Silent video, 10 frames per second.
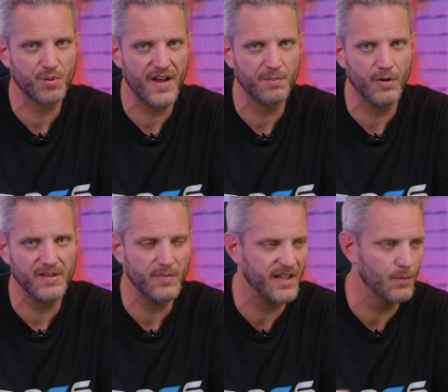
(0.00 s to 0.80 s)
price point
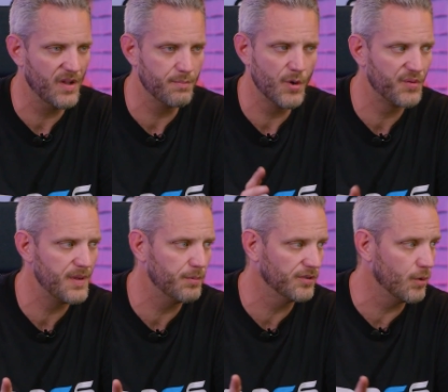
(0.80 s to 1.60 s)
to begin with. Most
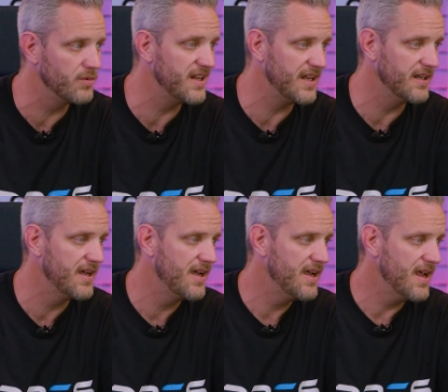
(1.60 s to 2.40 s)
people don't need
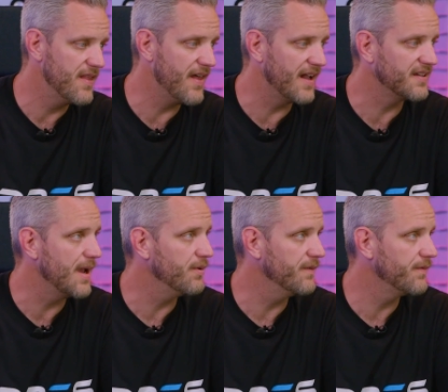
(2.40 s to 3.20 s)
that
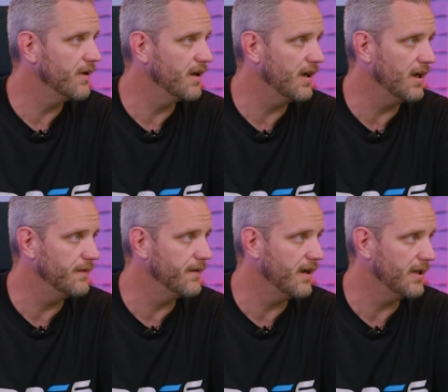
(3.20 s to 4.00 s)
type of,
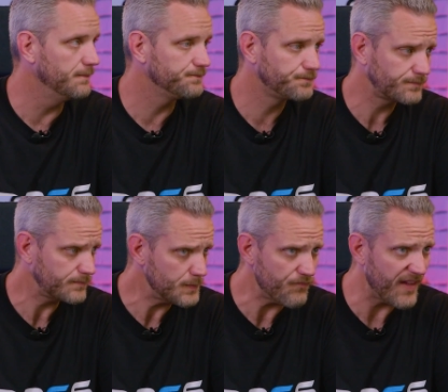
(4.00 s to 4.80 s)
of uh,
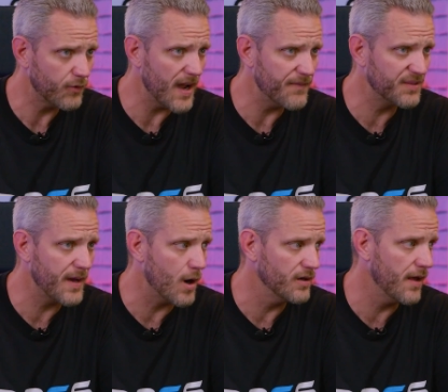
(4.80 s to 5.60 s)
graphics
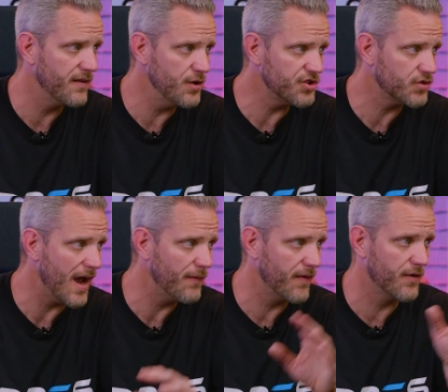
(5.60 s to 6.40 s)
power. Now, the new
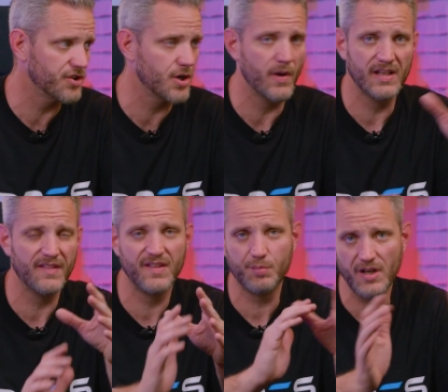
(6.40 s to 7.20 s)
shroud that they're showing, and
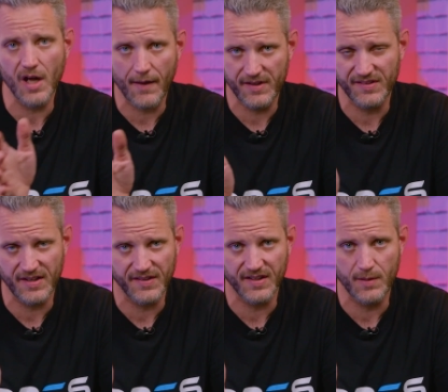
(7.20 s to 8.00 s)
this is pretty obvious
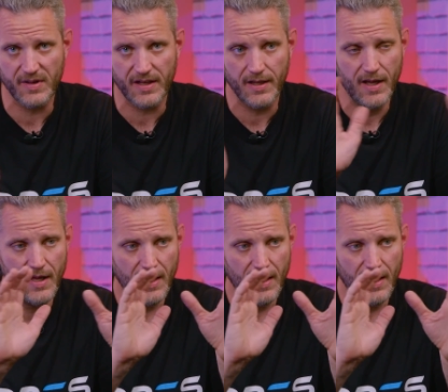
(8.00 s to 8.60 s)
that it's going to be